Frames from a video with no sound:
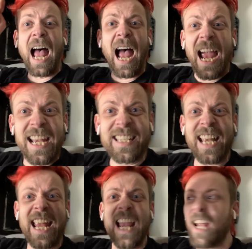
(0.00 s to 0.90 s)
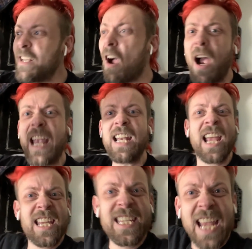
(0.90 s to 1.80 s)
89
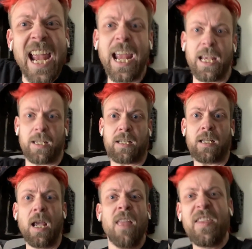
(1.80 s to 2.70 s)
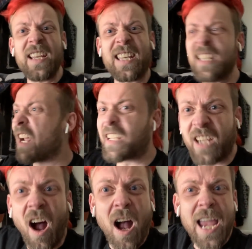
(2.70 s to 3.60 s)
years. This is a
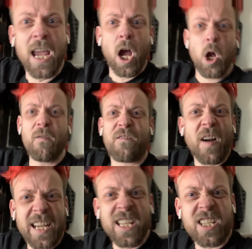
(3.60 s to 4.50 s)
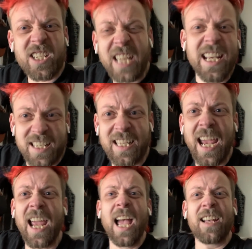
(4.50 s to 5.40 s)
guy who fucking sits
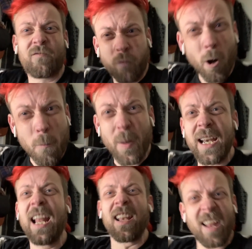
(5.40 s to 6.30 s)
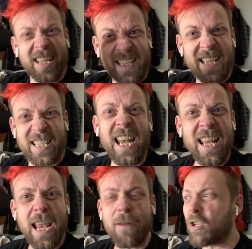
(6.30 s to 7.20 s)
there. Rubin likes to sit
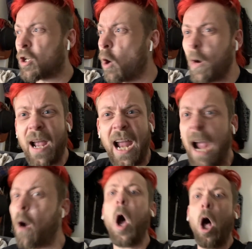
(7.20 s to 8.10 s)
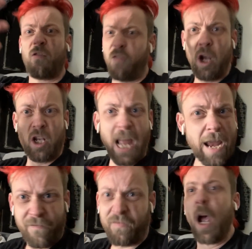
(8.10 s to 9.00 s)
there and talk about how the
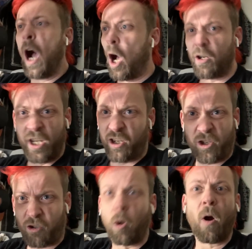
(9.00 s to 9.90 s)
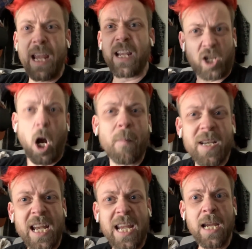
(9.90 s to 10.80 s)
left are destroying
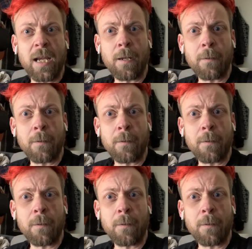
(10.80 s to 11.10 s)
comedy.